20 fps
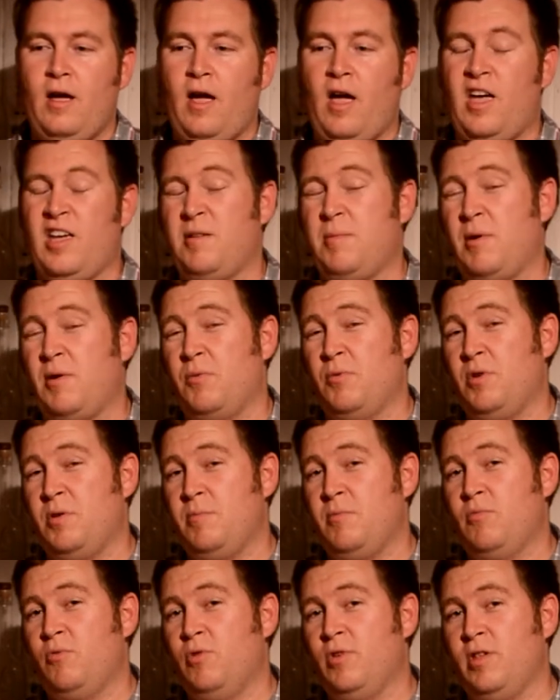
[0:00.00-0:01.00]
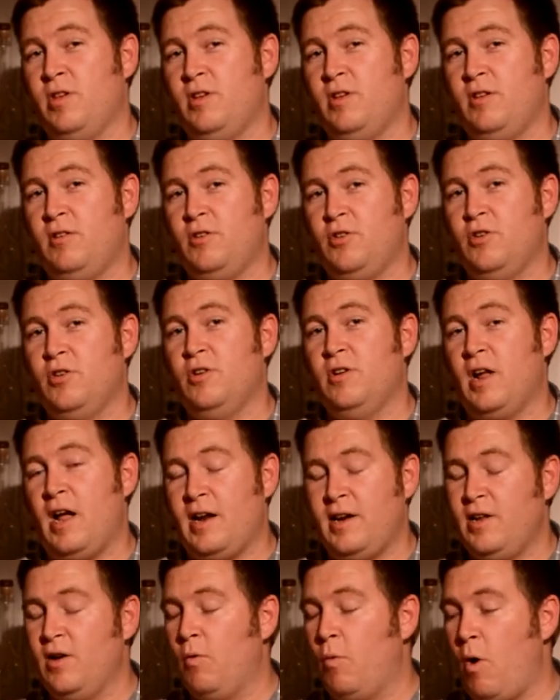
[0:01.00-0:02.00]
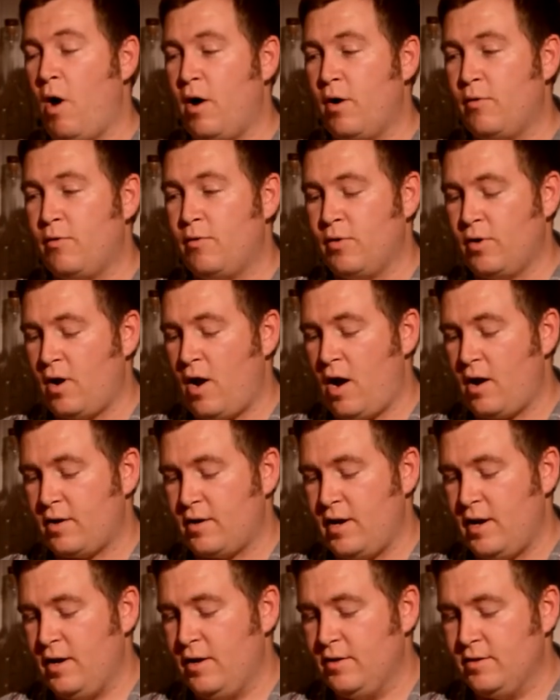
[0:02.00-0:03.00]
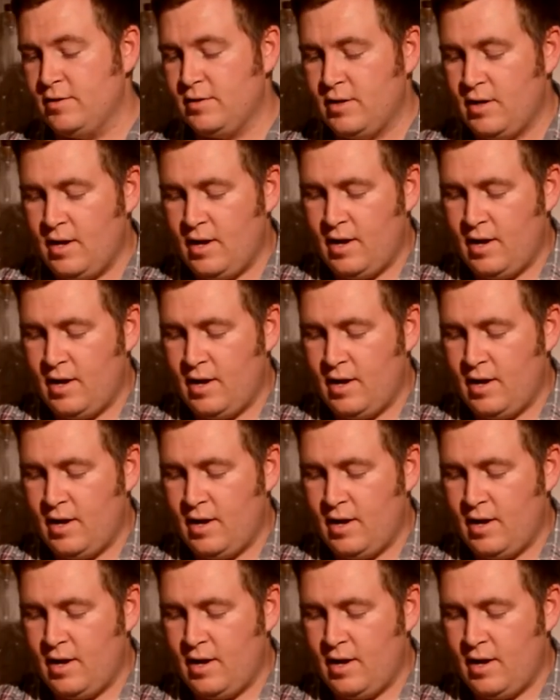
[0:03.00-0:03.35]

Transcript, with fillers: can make a really, really good ideal water for cocktails.